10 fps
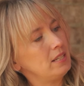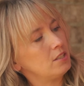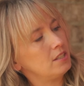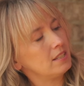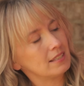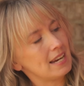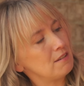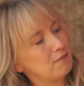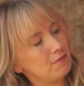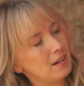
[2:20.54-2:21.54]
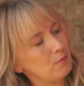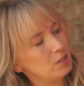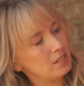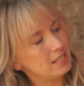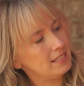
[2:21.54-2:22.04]
it's just kind of fun. We're
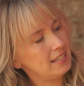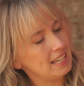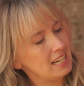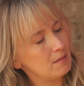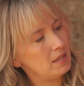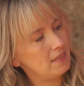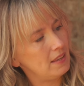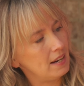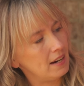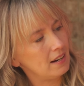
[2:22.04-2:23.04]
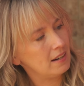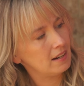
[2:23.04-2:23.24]
just sticking them in there.